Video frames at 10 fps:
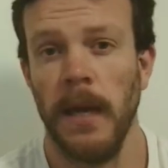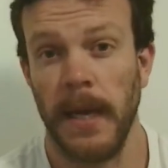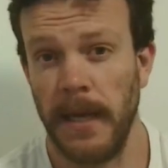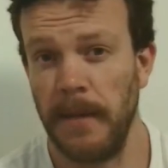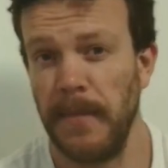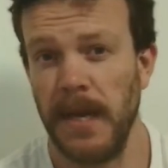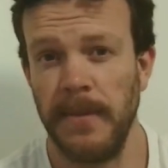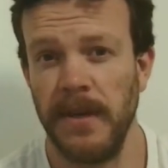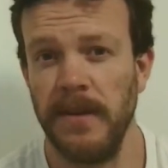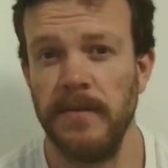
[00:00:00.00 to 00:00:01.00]
And maybe
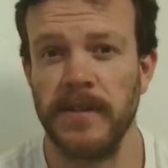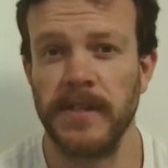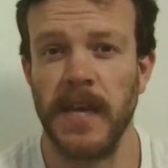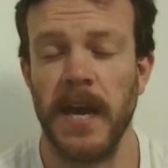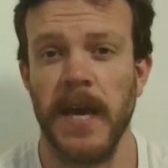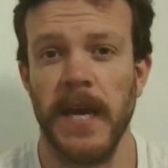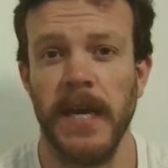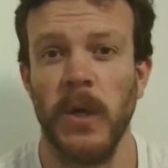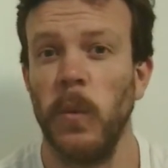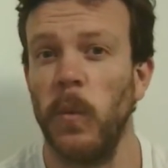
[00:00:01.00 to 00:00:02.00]
you
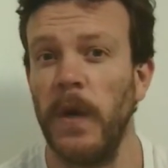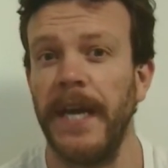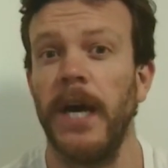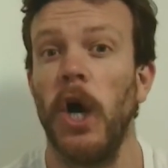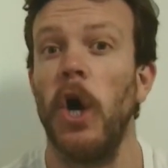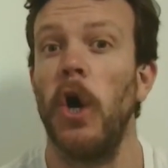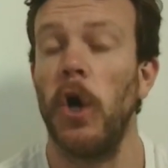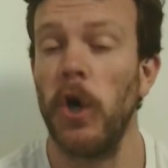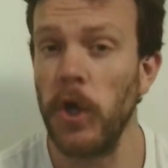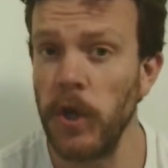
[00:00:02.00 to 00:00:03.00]
say, we're
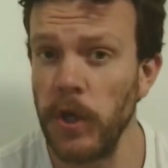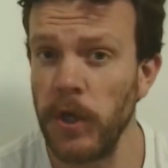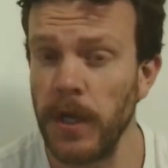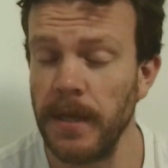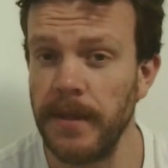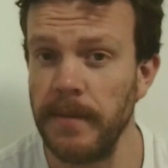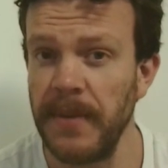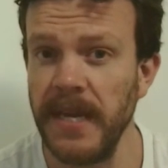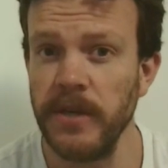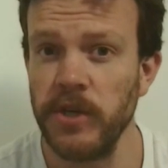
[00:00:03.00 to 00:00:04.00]
on the
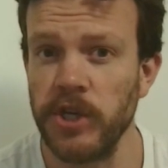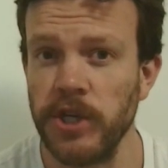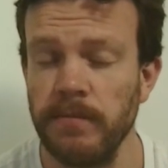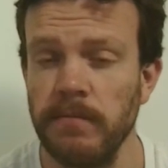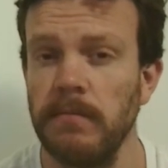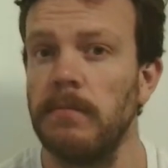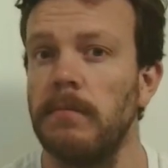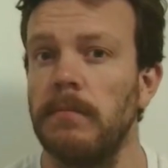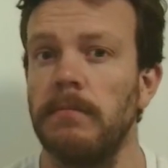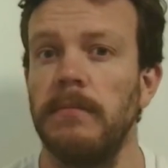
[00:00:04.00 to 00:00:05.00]
beach
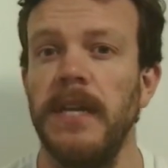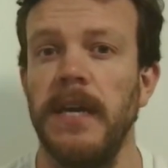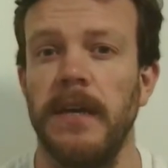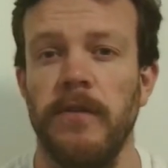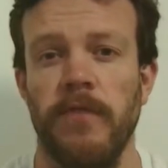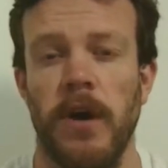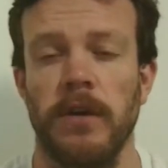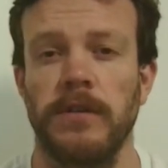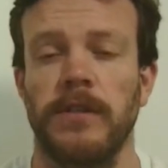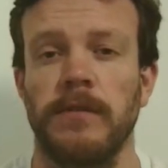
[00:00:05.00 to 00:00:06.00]
near the
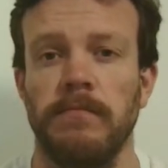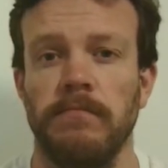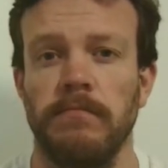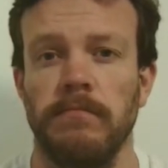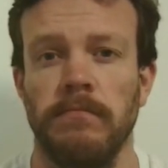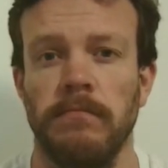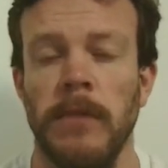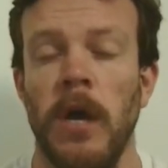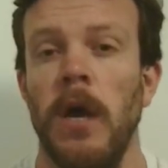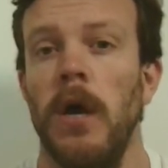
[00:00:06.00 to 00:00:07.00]
rocks.
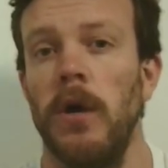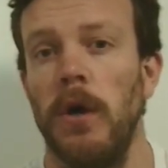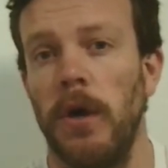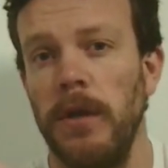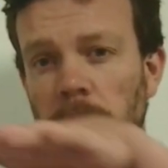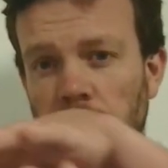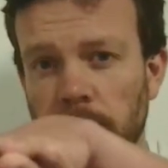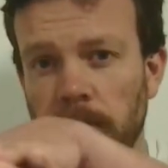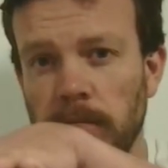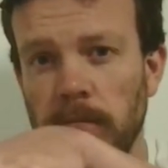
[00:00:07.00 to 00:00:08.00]
On
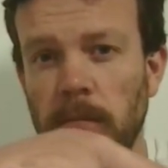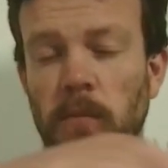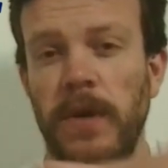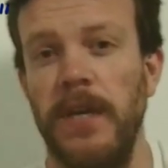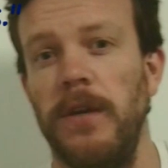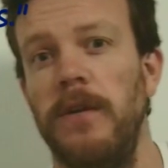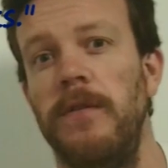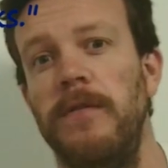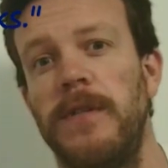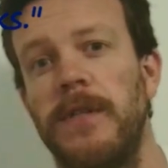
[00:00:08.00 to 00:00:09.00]
we
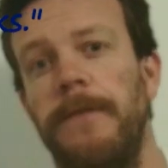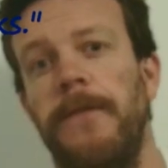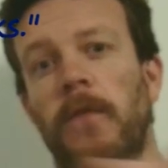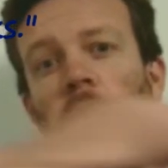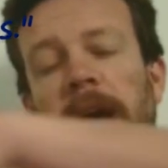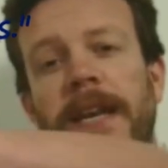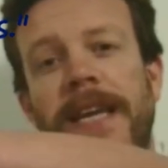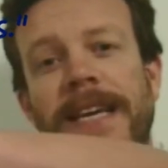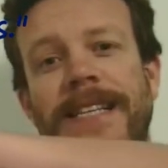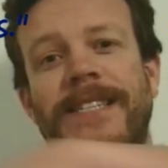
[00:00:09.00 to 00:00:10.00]
use for when
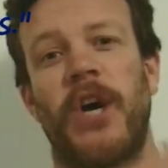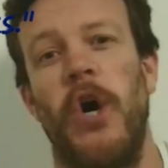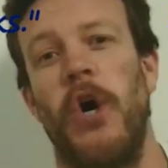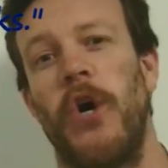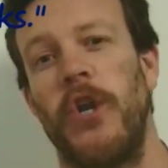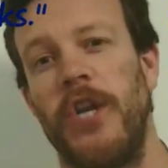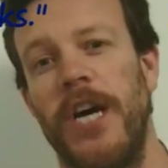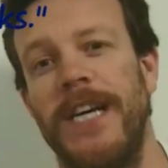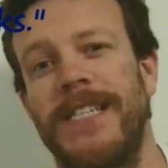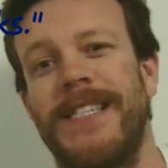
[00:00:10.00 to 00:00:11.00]
it's on
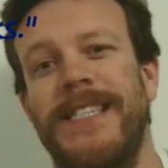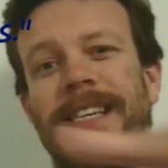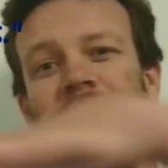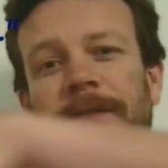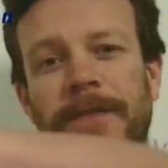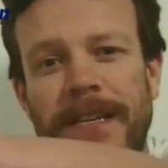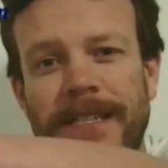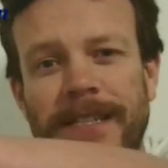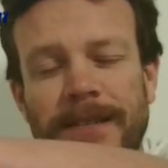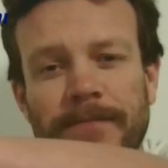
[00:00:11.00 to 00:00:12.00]
a
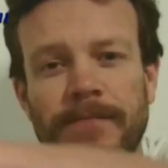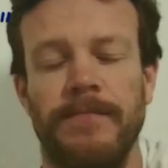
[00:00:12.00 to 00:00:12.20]
surface.